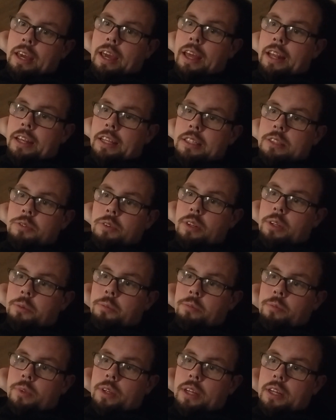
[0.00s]
in this
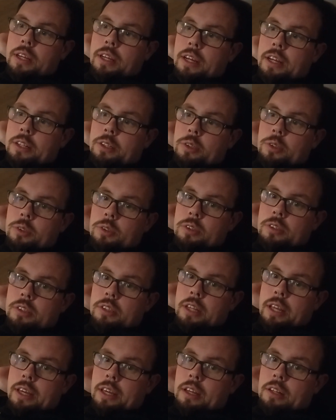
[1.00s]
film, and you
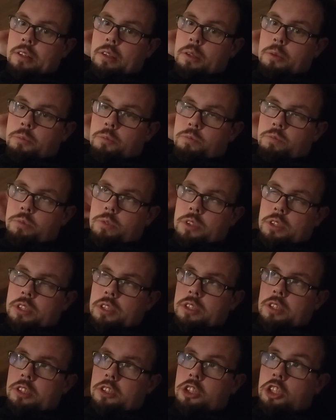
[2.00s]
like it,
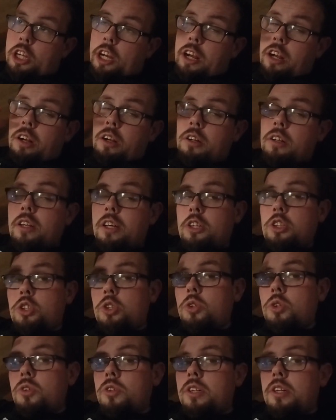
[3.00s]
the chair like
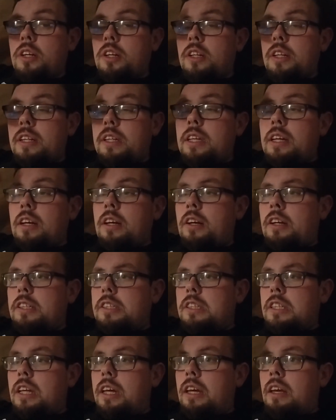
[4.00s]
shook and all like that,
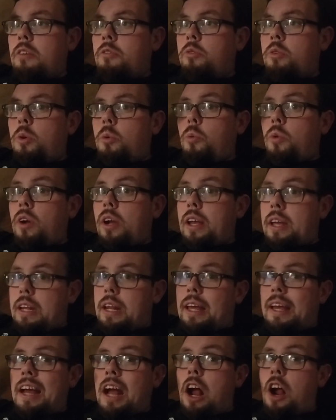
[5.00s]
as like if you were in
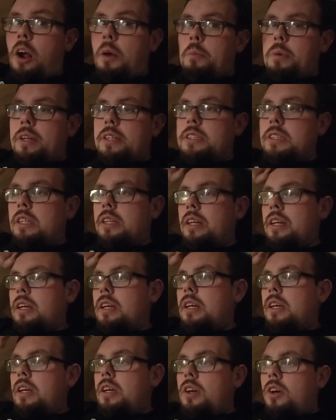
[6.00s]
a car basically,
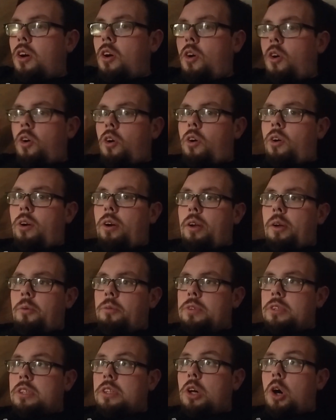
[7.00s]
or it
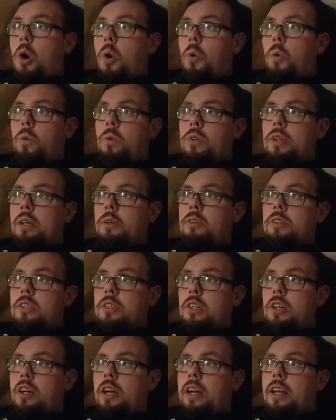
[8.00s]
was cold
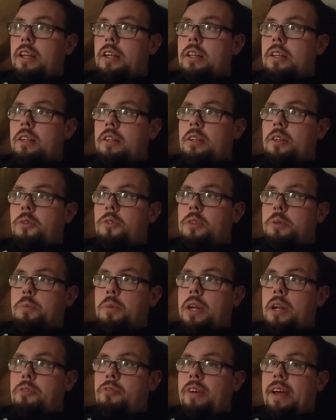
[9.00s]
outside and there was a
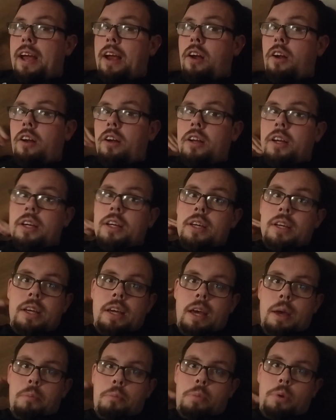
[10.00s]
bit of air,
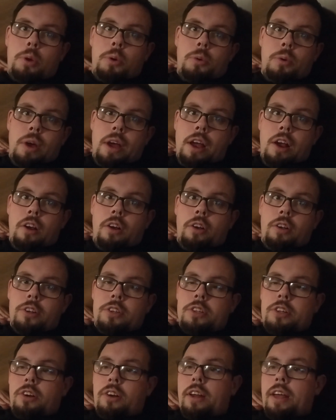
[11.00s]
it blew air
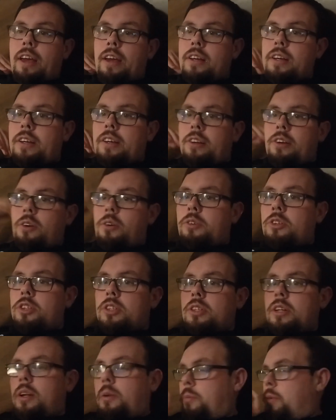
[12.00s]
onto your neck, you know,
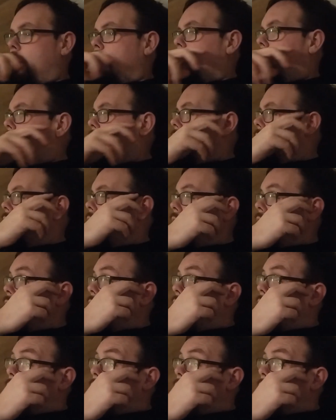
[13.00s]
just kind of making you feel.